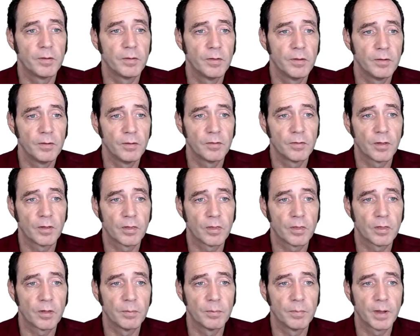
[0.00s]
and this is the
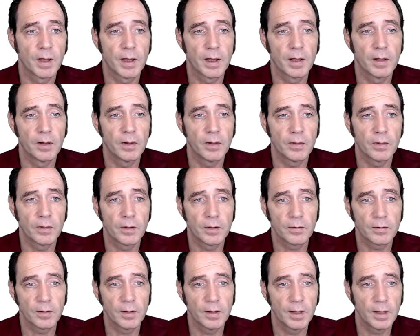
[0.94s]
thumbnail
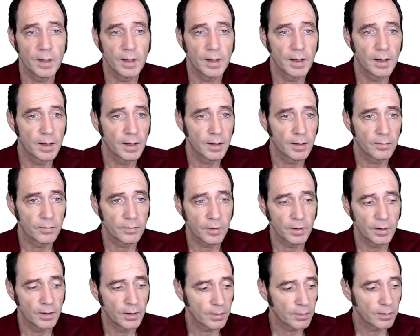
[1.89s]
that it has
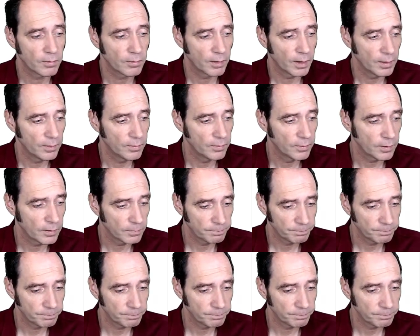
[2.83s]
created.